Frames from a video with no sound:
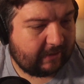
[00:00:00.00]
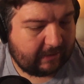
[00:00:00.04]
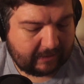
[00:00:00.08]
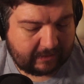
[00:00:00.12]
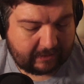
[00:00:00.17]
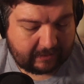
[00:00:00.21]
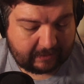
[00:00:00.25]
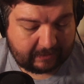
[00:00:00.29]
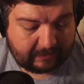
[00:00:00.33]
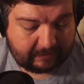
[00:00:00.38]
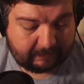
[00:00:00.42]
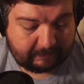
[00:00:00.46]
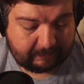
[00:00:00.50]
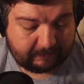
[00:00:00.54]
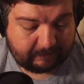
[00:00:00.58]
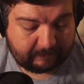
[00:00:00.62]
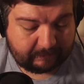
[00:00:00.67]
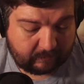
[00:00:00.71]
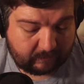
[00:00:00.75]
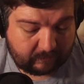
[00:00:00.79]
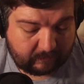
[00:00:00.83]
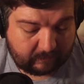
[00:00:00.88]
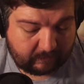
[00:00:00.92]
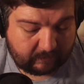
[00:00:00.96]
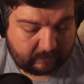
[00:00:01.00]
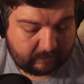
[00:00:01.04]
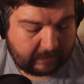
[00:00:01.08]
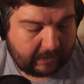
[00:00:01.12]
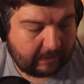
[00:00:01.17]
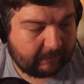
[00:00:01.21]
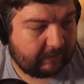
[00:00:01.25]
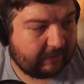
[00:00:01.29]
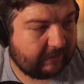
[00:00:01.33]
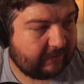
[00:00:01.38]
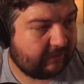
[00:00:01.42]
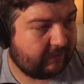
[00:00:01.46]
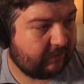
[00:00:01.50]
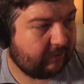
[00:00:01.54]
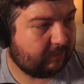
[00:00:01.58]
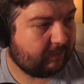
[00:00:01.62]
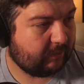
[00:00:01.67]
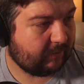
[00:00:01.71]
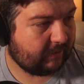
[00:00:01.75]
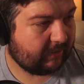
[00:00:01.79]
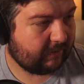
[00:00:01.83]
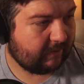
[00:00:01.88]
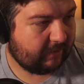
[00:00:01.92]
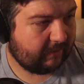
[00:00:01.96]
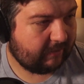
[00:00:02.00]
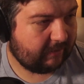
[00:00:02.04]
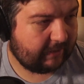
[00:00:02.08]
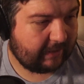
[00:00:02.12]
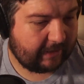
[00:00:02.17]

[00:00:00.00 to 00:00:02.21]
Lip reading: ME Super